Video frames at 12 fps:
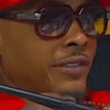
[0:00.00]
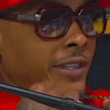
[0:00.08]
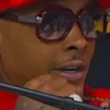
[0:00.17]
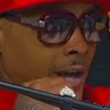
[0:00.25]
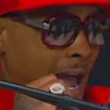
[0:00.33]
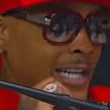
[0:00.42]

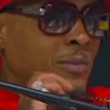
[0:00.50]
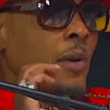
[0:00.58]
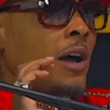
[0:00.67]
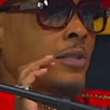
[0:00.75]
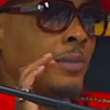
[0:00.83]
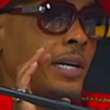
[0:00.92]
30.
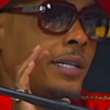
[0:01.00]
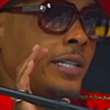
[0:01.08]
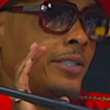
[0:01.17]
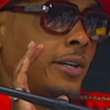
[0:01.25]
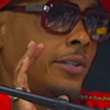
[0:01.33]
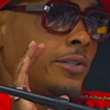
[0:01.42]
Icebox made this
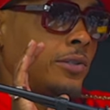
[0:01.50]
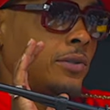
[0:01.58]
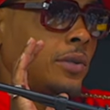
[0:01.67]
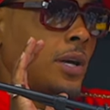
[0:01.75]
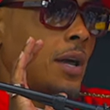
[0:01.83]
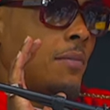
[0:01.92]
32.
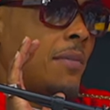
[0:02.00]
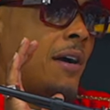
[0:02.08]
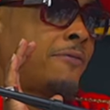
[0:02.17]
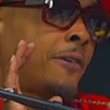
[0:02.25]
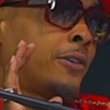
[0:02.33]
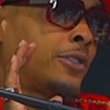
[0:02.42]
My
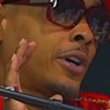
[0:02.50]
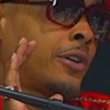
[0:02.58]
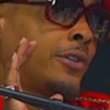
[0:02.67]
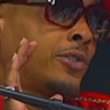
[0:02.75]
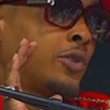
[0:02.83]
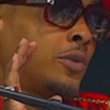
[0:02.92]
first
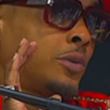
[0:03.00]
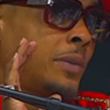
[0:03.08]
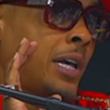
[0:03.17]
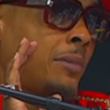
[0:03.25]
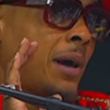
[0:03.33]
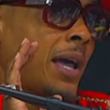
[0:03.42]
32 was
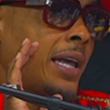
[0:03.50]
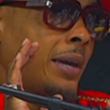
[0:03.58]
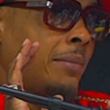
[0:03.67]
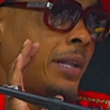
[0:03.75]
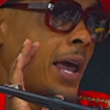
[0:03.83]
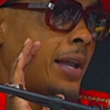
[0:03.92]
made by
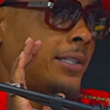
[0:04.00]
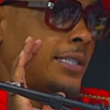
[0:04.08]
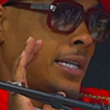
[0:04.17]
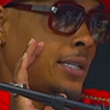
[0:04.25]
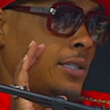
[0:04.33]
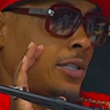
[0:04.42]
Emmett out of
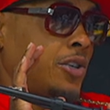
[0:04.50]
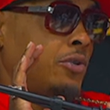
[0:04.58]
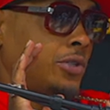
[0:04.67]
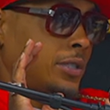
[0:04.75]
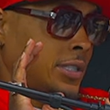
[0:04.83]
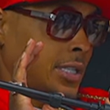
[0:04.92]
Texas,
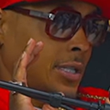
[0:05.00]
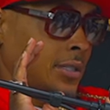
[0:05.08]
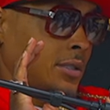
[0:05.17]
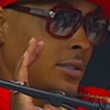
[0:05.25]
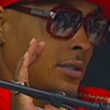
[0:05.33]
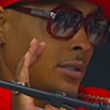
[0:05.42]
Houston,
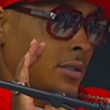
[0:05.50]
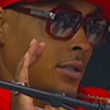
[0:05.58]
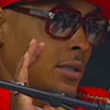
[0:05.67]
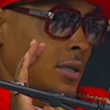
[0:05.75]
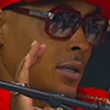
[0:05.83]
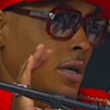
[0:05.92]
Texas. Okay.
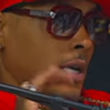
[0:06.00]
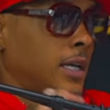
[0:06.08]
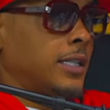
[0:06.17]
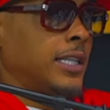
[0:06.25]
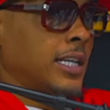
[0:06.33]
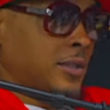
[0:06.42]
Mm.
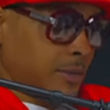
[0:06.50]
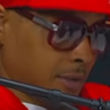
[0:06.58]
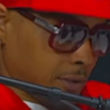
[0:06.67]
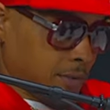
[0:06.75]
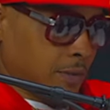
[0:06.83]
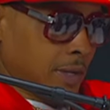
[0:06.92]
This
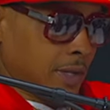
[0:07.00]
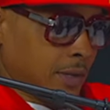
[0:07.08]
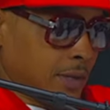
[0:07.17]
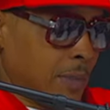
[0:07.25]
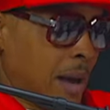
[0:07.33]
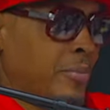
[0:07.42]

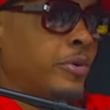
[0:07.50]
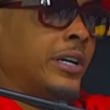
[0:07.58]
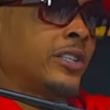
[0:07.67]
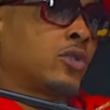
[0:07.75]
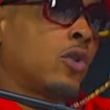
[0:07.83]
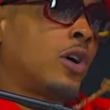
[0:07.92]
is my
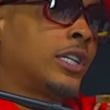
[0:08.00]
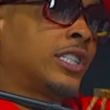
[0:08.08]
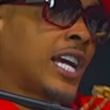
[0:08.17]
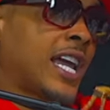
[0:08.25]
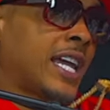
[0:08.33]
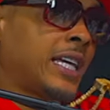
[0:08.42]
brick scarred
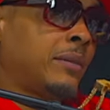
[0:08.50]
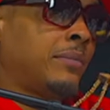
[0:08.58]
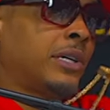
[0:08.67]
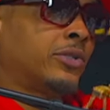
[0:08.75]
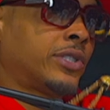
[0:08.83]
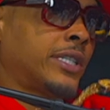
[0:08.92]
chain
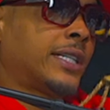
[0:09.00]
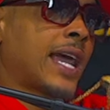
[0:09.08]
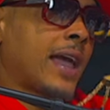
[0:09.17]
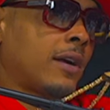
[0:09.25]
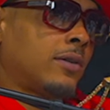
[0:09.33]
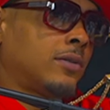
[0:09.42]
melted
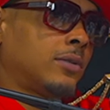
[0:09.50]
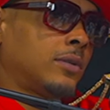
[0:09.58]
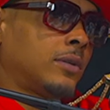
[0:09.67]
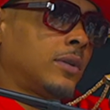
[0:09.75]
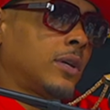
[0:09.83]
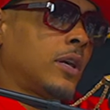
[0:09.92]
down.
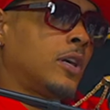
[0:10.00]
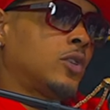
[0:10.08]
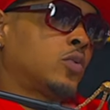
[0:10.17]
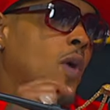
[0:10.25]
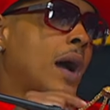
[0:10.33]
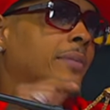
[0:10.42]

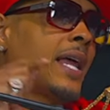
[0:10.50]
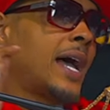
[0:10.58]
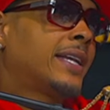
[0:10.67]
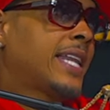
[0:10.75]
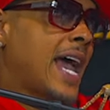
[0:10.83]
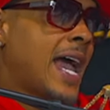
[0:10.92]
Swapped out
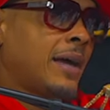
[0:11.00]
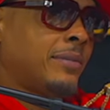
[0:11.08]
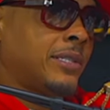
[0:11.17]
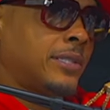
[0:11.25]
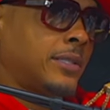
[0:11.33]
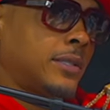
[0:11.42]
oh,
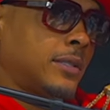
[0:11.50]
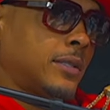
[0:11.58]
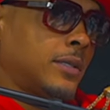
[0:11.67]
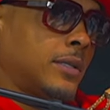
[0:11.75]
diamonds. Damn. Okay.